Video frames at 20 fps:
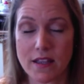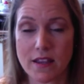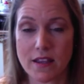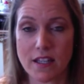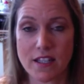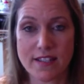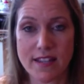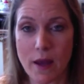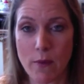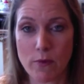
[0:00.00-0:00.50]

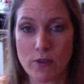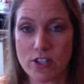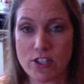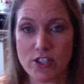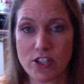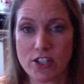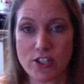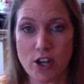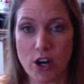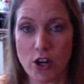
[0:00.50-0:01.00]
the sandwiches
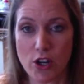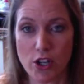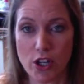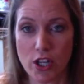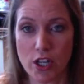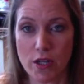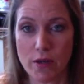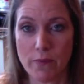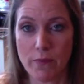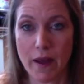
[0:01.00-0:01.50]
just aren't
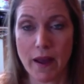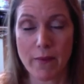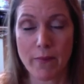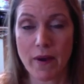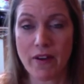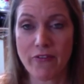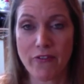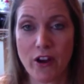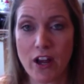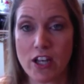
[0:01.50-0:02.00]
good. My
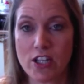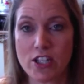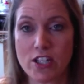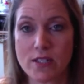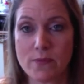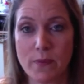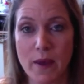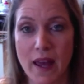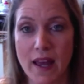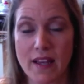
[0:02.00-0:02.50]
my friend
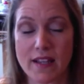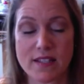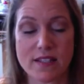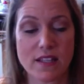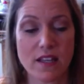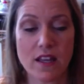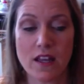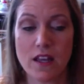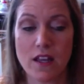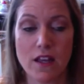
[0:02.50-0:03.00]
just makes